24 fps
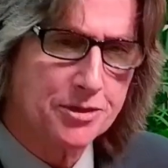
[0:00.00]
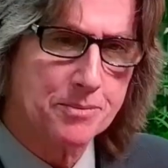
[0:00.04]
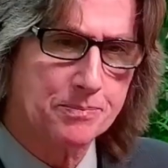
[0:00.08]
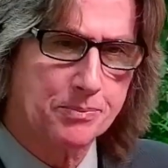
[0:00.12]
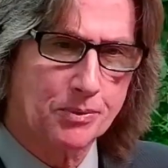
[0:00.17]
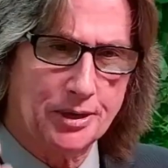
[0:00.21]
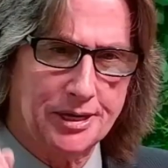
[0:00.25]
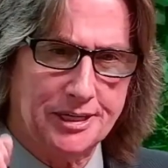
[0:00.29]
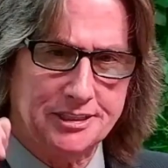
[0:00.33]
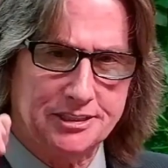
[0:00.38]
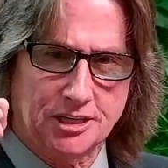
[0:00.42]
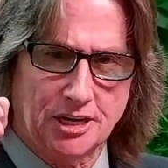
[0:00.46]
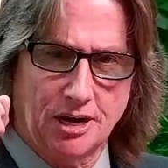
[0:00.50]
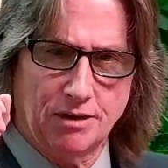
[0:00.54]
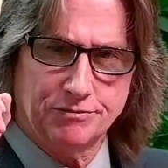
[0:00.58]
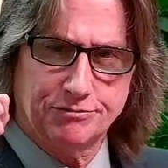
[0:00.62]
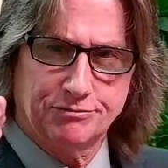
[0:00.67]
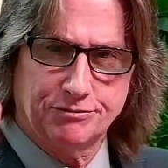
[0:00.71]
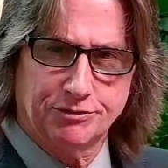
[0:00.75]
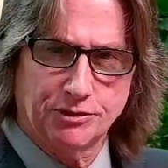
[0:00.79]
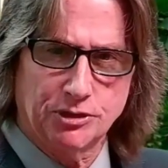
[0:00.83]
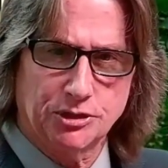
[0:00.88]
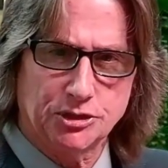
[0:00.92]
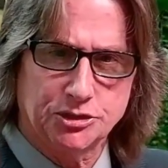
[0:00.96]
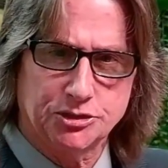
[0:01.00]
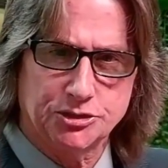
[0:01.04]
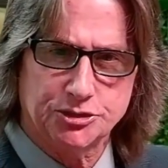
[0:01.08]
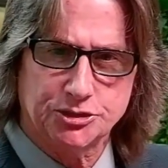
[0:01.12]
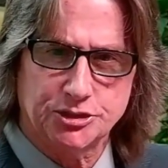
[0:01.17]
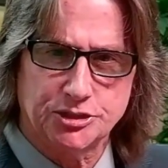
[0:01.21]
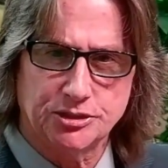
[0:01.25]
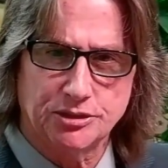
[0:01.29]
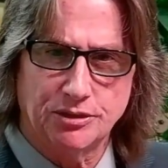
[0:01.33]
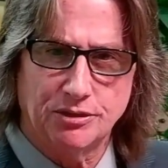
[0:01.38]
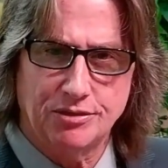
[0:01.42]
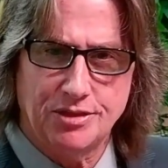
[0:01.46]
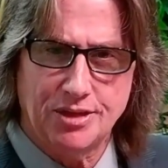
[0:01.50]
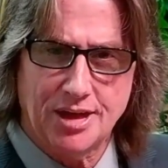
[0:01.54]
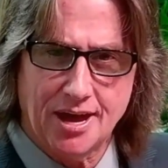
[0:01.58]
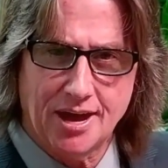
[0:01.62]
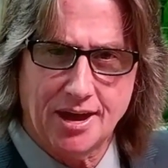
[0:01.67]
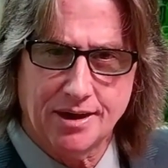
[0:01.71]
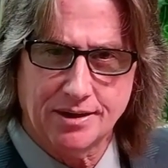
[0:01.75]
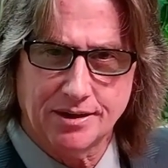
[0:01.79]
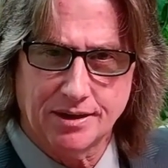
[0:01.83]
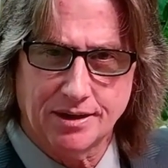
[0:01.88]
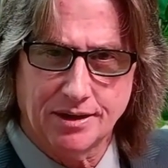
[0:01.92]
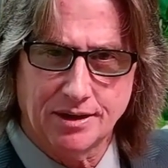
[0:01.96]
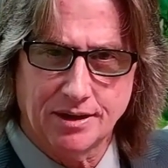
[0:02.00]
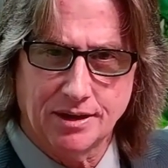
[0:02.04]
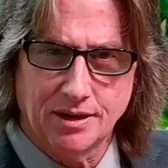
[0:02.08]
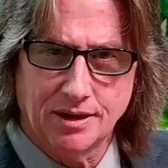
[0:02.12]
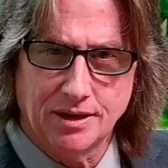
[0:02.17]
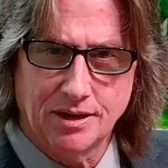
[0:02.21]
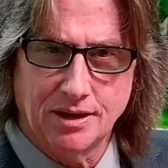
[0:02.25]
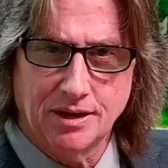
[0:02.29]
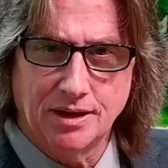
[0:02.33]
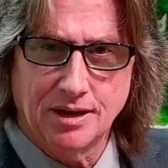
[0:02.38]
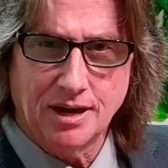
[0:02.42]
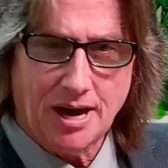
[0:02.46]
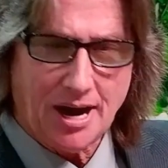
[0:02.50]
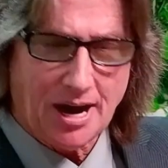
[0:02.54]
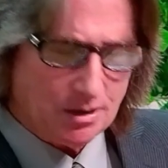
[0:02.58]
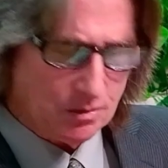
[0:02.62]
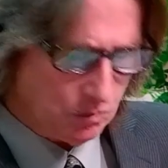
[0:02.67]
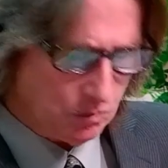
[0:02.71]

the praise out first, then I